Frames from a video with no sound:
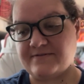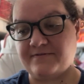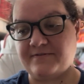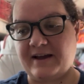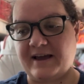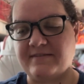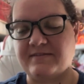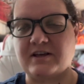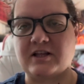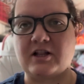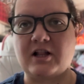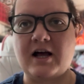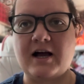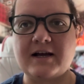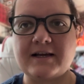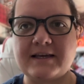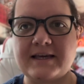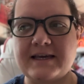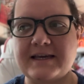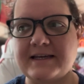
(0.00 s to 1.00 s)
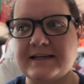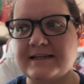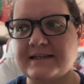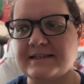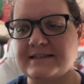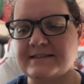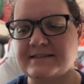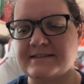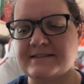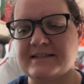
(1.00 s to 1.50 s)
5 o'clock,
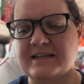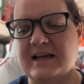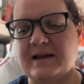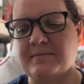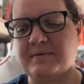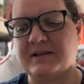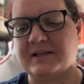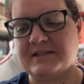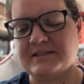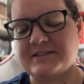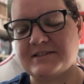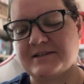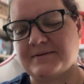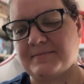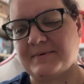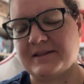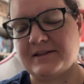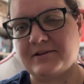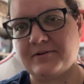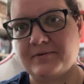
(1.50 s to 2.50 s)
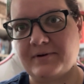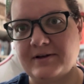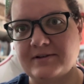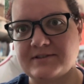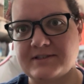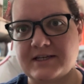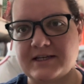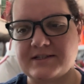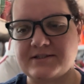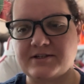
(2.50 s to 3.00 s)
and I mean, it took me a little while
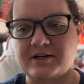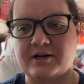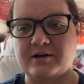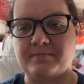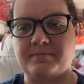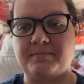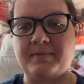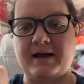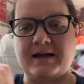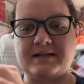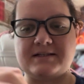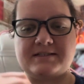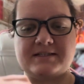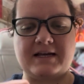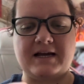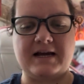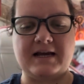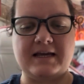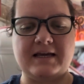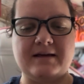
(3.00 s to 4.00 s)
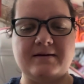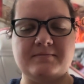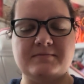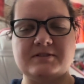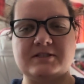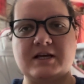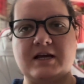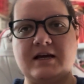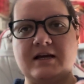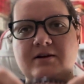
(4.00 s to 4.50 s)
to get started, but I am
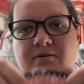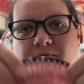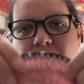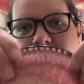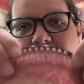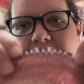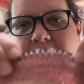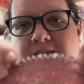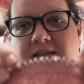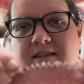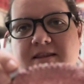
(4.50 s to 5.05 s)
done with